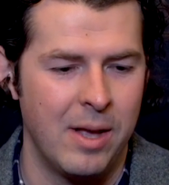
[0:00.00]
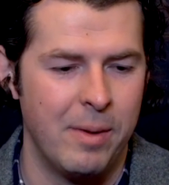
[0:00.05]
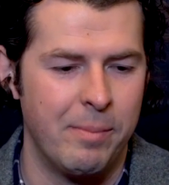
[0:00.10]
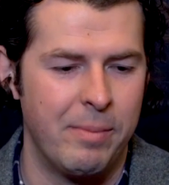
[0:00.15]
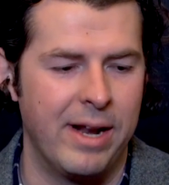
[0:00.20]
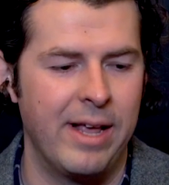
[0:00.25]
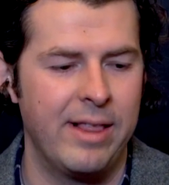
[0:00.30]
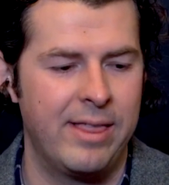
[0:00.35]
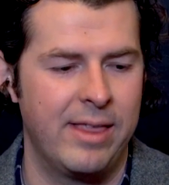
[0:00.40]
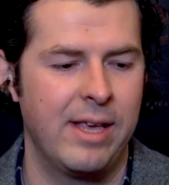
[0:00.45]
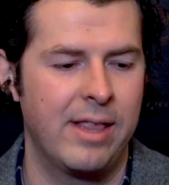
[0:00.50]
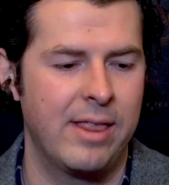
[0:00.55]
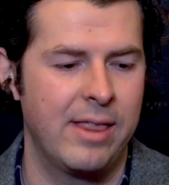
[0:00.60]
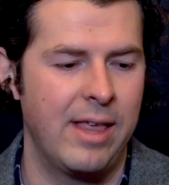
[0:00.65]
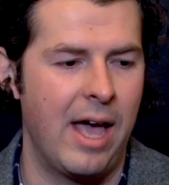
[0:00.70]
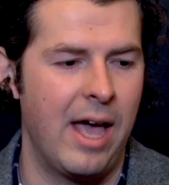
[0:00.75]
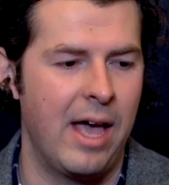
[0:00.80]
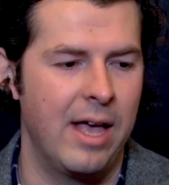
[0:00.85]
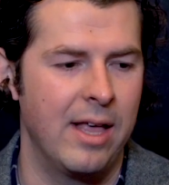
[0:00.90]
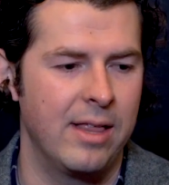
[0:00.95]
But I think
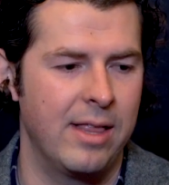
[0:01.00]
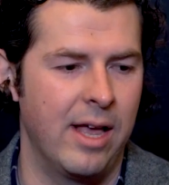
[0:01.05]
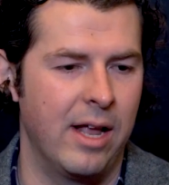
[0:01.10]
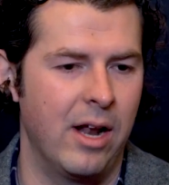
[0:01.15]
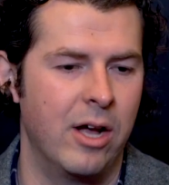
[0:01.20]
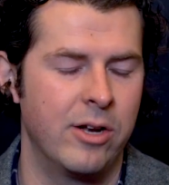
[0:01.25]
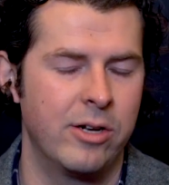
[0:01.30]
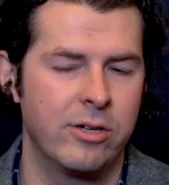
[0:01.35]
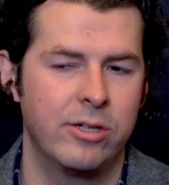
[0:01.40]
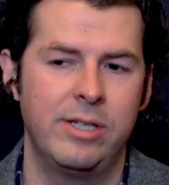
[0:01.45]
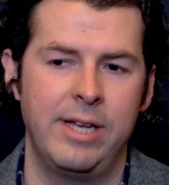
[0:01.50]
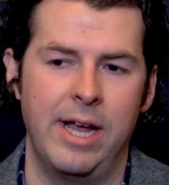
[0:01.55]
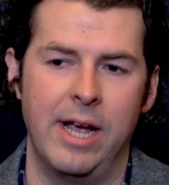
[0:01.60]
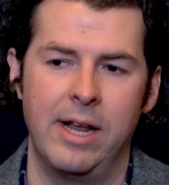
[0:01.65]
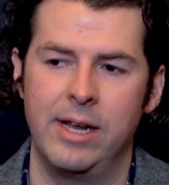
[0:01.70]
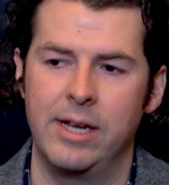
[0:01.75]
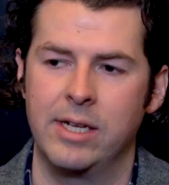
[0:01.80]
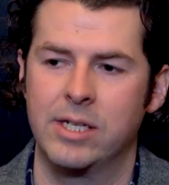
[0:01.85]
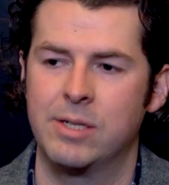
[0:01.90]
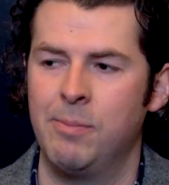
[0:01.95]
that
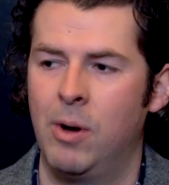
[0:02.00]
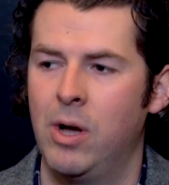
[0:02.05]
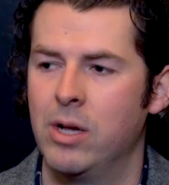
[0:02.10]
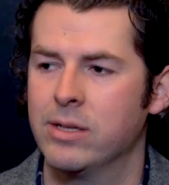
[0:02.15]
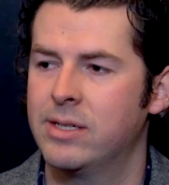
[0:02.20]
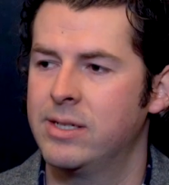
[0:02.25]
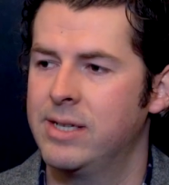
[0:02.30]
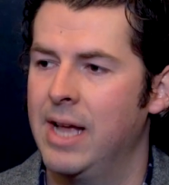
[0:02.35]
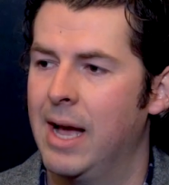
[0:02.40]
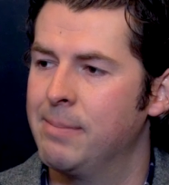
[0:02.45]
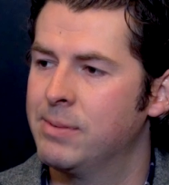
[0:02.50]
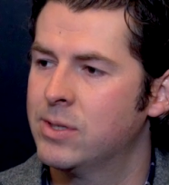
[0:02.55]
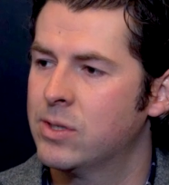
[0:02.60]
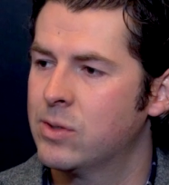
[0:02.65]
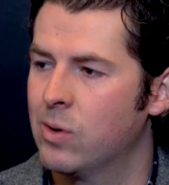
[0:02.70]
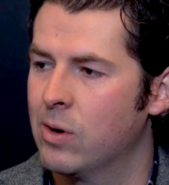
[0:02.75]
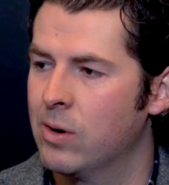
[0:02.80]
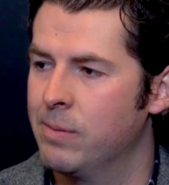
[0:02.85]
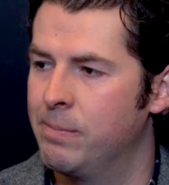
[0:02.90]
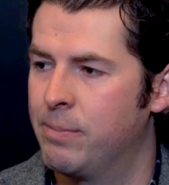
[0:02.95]
understanding small steps
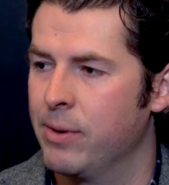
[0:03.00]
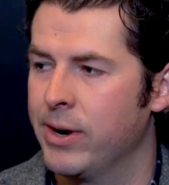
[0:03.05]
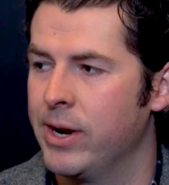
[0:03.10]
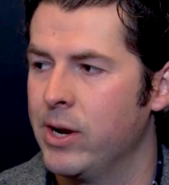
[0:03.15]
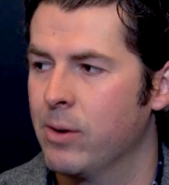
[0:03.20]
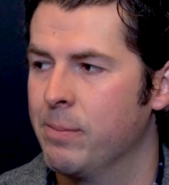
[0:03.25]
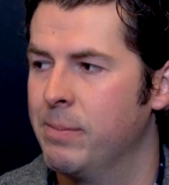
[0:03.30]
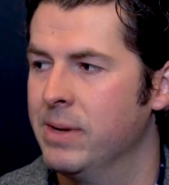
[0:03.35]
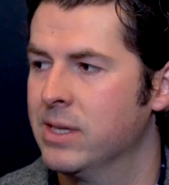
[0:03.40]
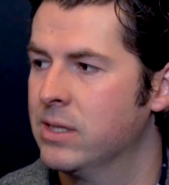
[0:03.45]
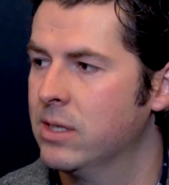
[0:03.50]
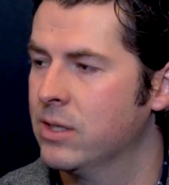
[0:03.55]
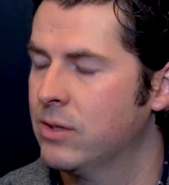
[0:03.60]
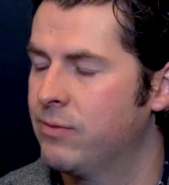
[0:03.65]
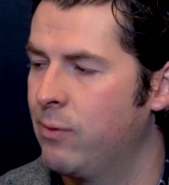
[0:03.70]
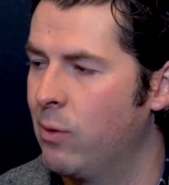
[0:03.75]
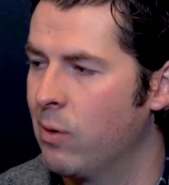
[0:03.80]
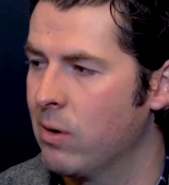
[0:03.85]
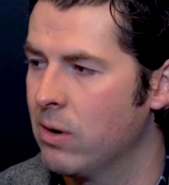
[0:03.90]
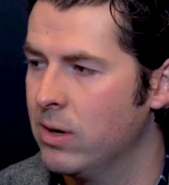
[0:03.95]
toward bringing your business
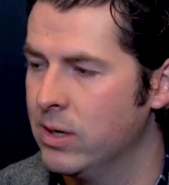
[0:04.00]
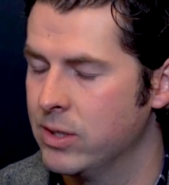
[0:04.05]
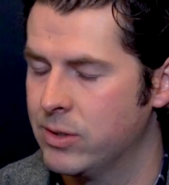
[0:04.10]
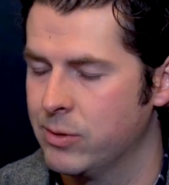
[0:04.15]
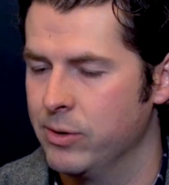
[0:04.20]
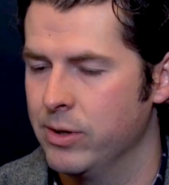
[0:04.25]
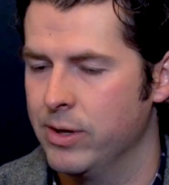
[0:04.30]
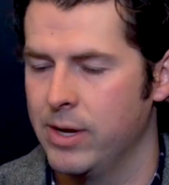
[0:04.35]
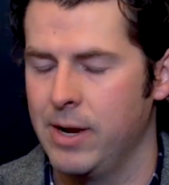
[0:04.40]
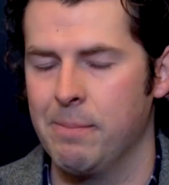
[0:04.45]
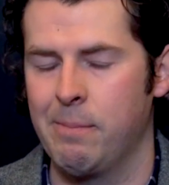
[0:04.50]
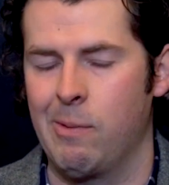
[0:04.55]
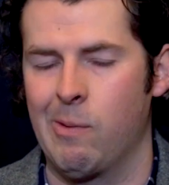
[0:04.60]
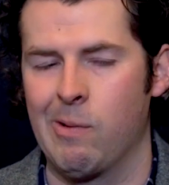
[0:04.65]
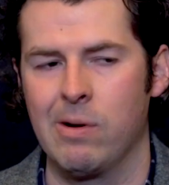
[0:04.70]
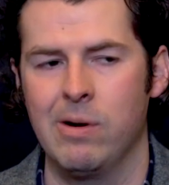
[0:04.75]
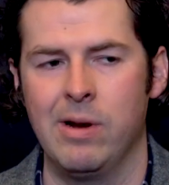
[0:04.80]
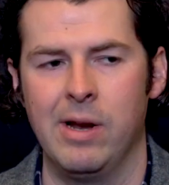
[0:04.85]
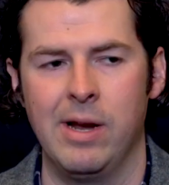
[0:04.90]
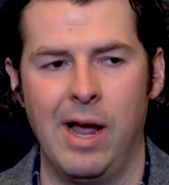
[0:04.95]
forward is really
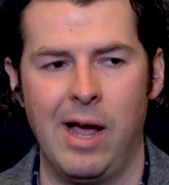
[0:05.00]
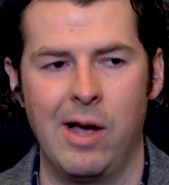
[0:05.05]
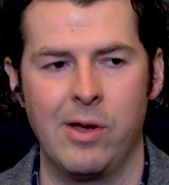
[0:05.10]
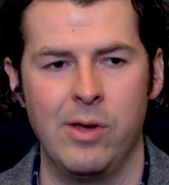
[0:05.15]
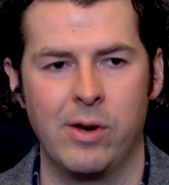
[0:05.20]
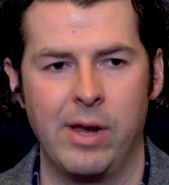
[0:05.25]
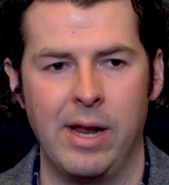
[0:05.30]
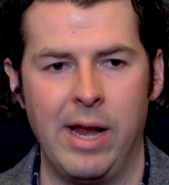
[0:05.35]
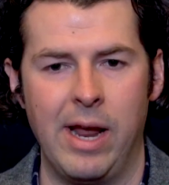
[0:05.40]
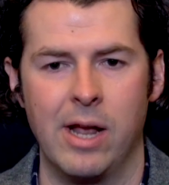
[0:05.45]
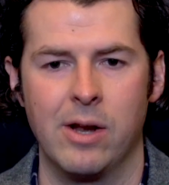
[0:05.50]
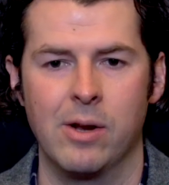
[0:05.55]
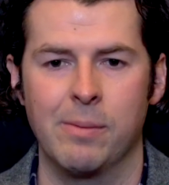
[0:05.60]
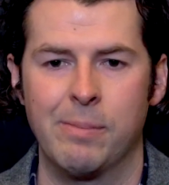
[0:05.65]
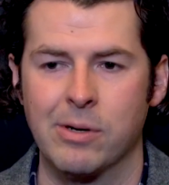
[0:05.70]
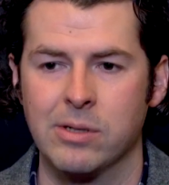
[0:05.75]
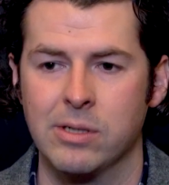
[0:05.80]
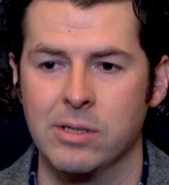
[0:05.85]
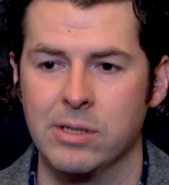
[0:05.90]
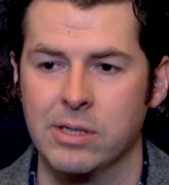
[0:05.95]
important in how you can handle
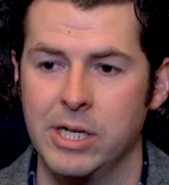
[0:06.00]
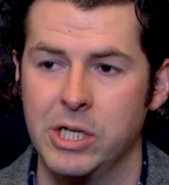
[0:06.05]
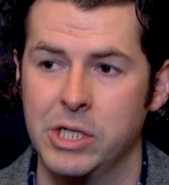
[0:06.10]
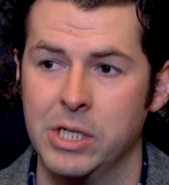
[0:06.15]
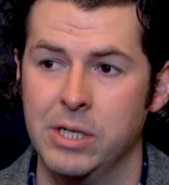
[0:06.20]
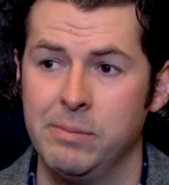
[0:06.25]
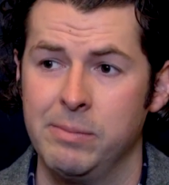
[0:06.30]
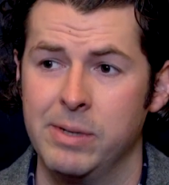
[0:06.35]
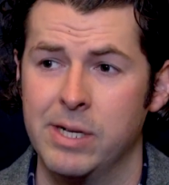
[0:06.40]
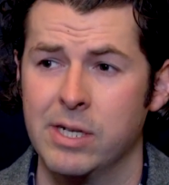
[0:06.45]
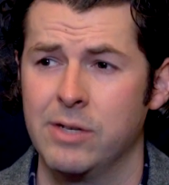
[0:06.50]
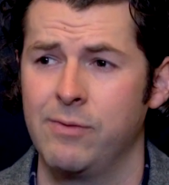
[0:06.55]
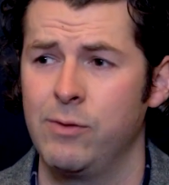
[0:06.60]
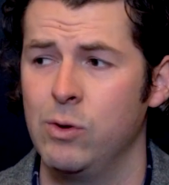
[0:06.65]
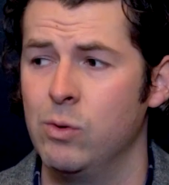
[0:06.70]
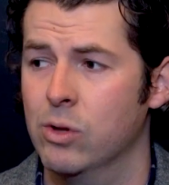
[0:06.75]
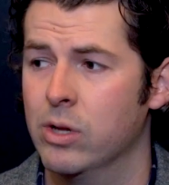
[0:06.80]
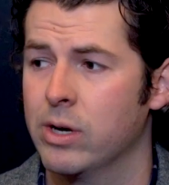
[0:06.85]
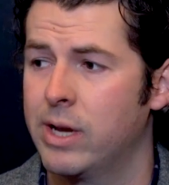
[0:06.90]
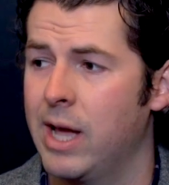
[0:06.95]
personalization, because if
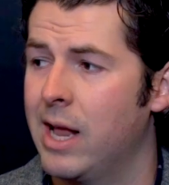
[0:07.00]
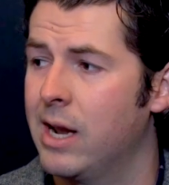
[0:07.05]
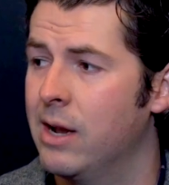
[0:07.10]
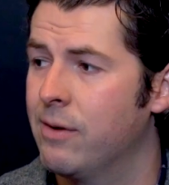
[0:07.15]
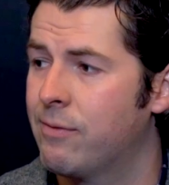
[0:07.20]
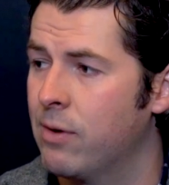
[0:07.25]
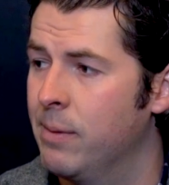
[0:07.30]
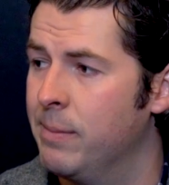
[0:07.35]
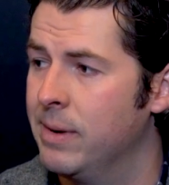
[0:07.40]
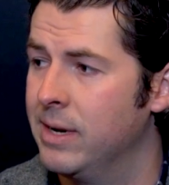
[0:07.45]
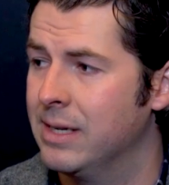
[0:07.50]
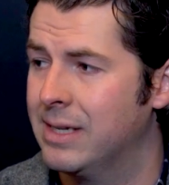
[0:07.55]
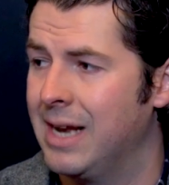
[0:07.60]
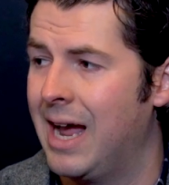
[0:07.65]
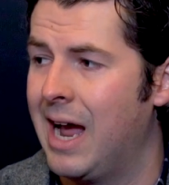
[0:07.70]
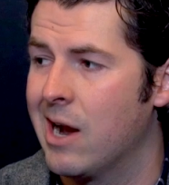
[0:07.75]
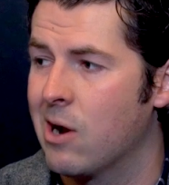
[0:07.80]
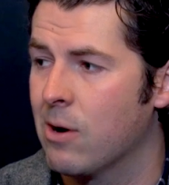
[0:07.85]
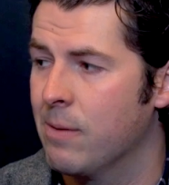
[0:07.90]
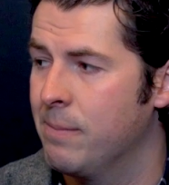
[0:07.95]
you look at it from an
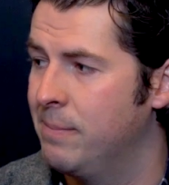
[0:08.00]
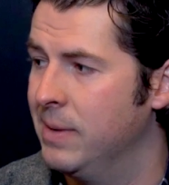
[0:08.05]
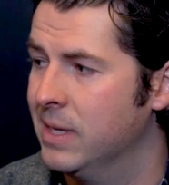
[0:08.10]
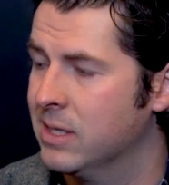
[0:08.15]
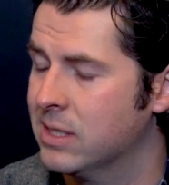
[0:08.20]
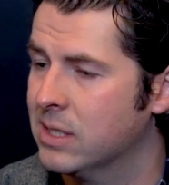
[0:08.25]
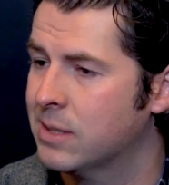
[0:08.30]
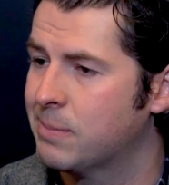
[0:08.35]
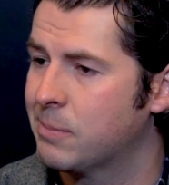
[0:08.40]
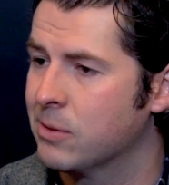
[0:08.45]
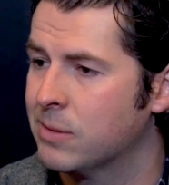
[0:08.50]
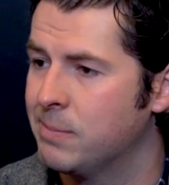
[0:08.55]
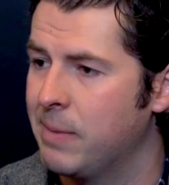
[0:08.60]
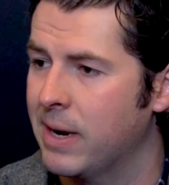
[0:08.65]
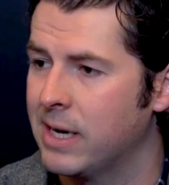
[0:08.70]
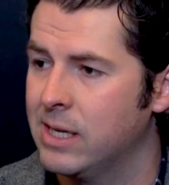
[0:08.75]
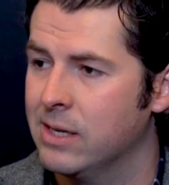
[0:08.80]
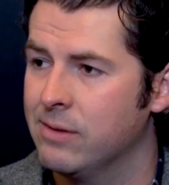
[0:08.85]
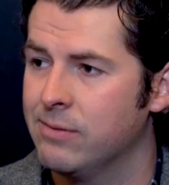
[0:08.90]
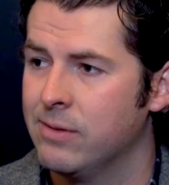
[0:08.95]
entire business
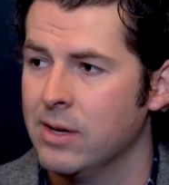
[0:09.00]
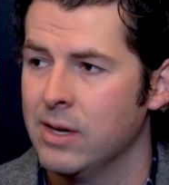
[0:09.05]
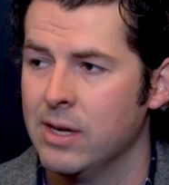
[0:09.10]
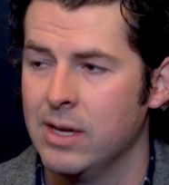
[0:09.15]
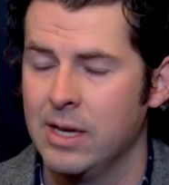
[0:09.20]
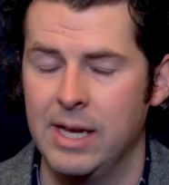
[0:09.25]
perspective,